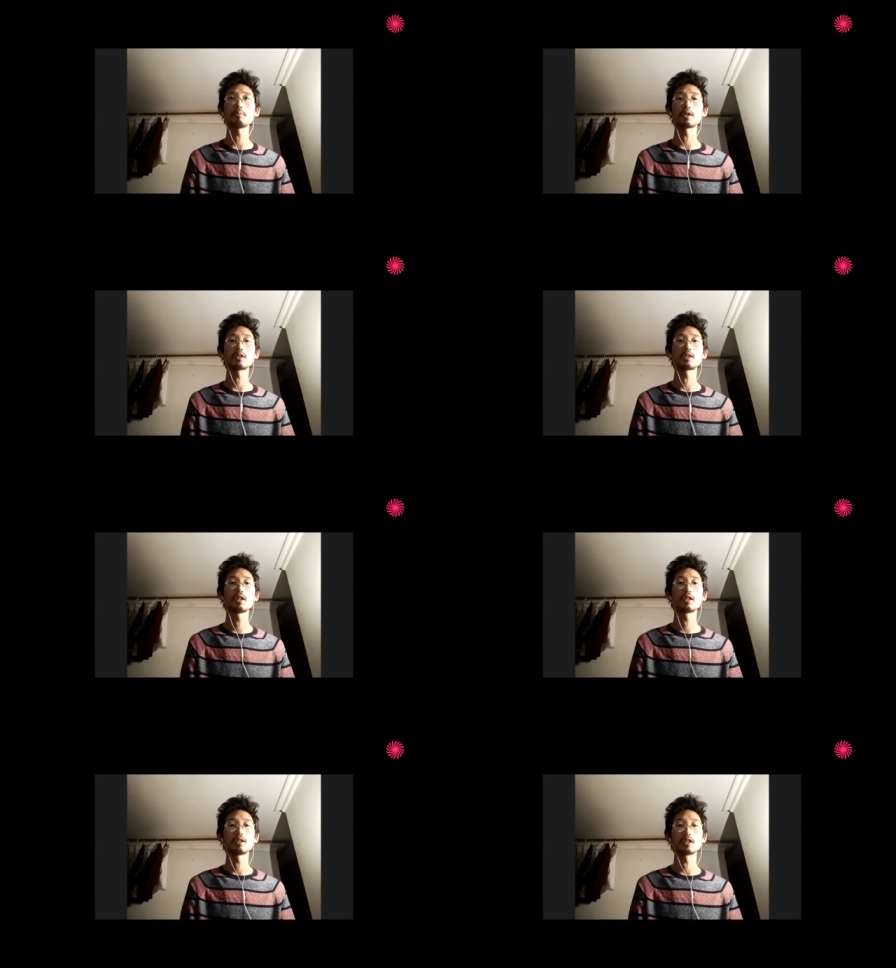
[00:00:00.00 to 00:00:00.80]
But
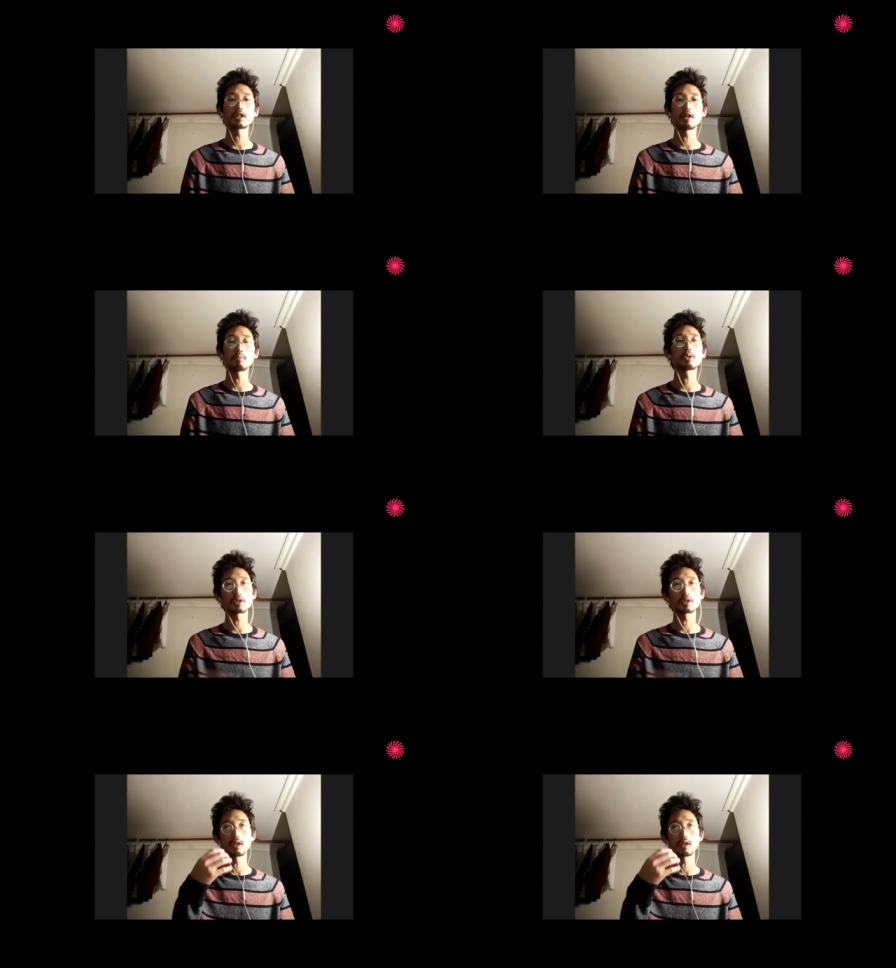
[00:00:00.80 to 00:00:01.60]
this time, because,
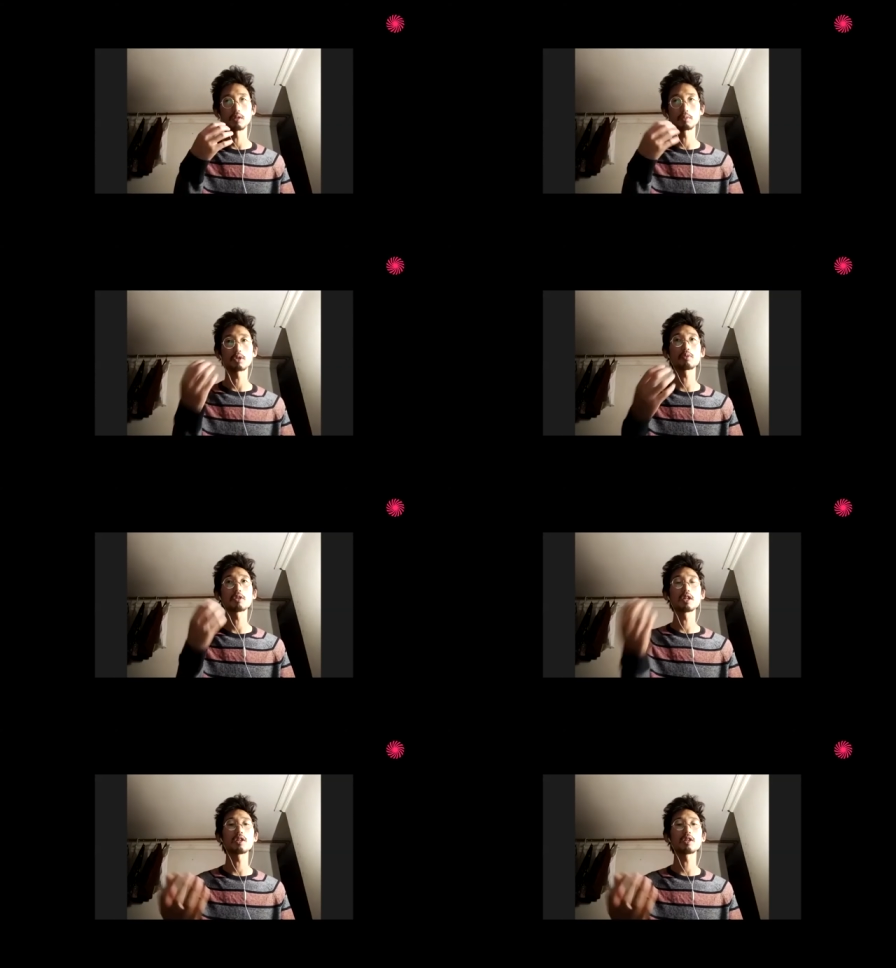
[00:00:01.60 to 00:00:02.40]
because of the
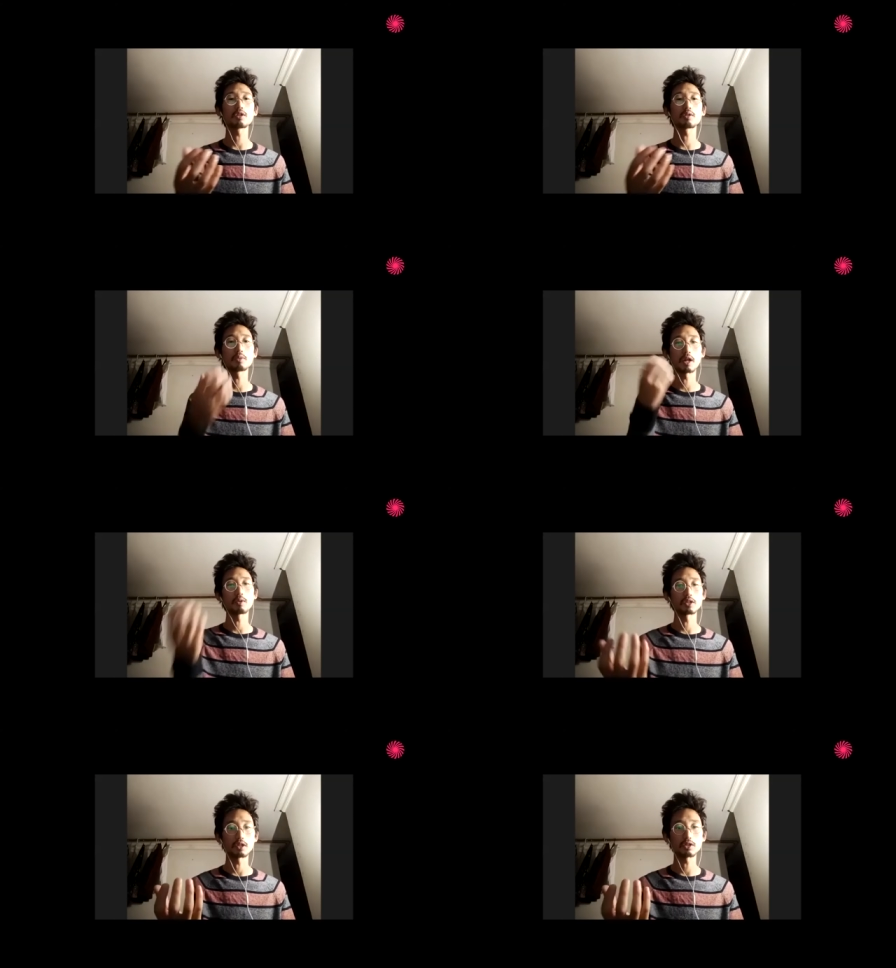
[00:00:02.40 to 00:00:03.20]
nature of what I
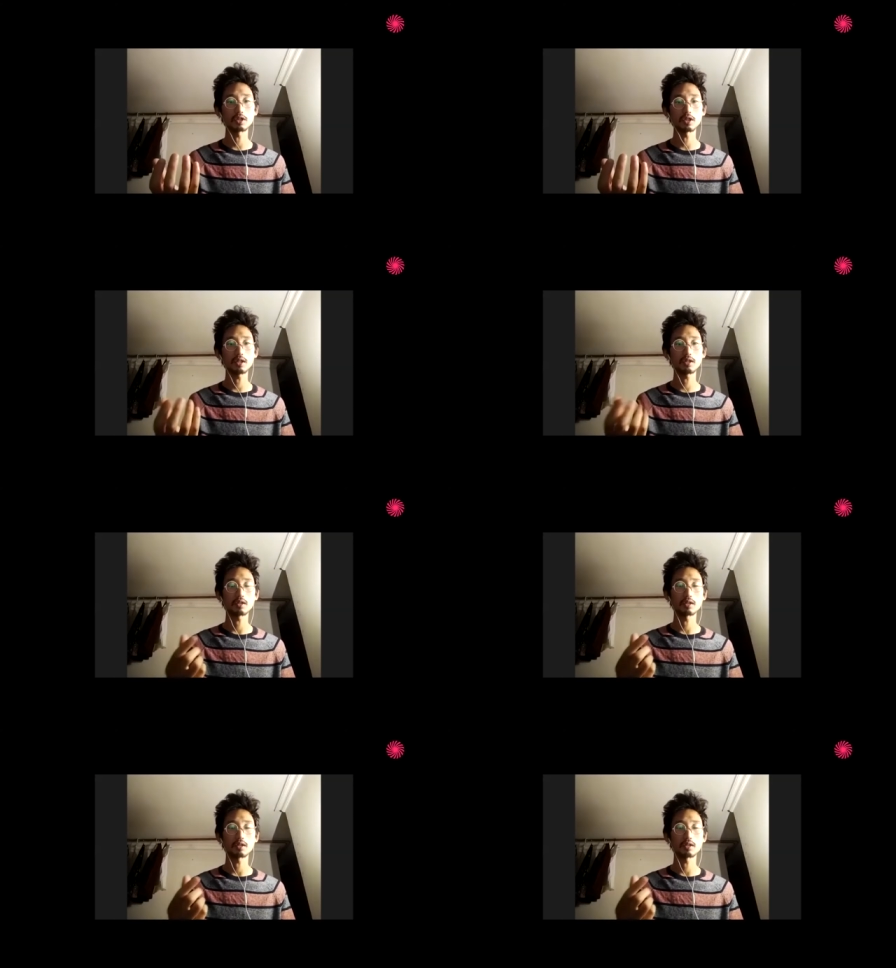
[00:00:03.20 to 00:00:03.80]
was interested in,